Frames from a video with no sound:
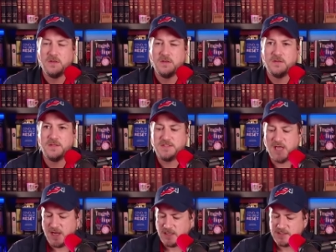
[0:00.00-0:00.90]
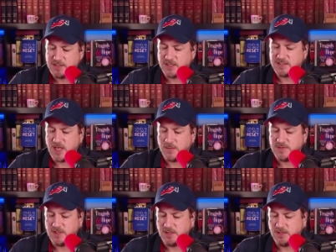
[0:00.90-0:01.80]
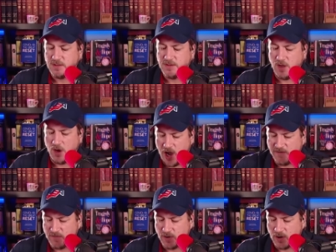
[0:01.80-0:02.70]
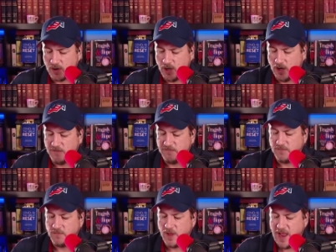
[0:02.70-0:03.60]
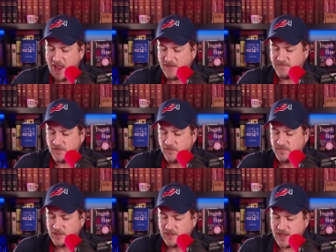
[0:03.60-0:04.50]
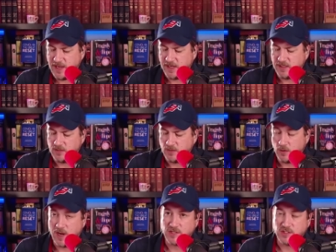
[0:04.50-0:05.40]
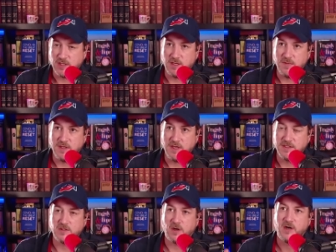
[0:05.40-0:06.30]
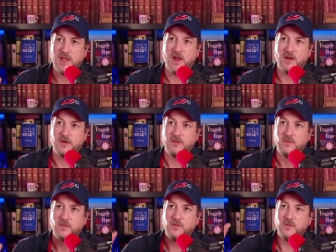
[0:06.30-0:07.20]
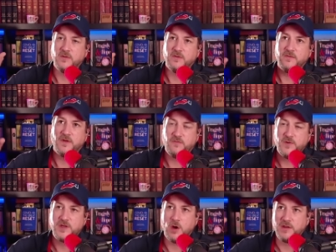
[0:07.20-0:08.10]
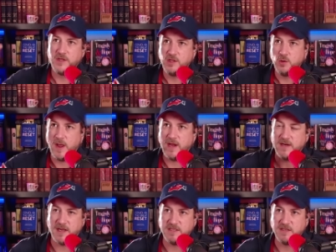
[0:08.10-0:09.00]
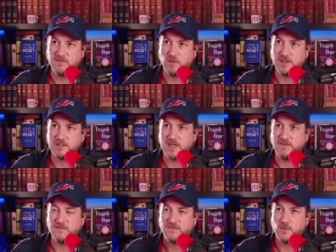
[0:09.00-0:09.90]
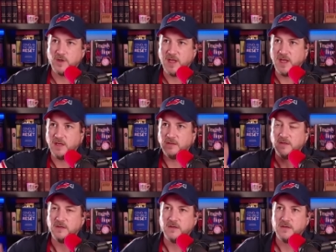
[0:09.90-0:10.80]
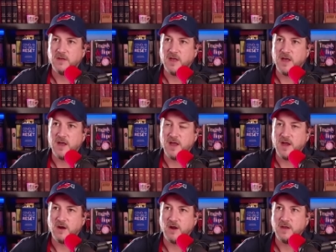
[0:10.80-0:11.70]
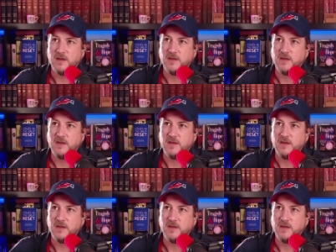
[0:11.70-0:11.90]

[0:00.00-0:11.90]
The Zionists accepted the offer of half of the land, or actually, I mean, it started out, if we go to the UN 1947, 48 era,